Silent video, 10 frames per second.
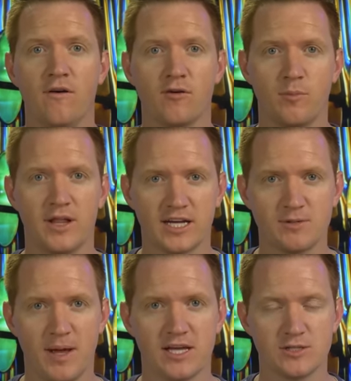for
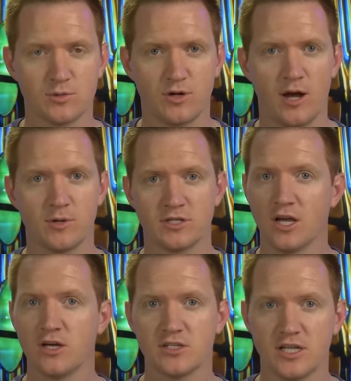Plex Pass subscribers.
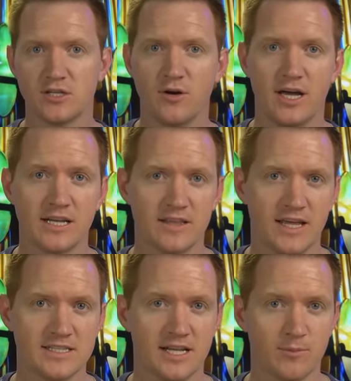So let's go ahead and get
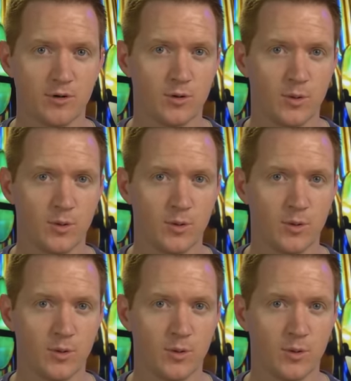that set up real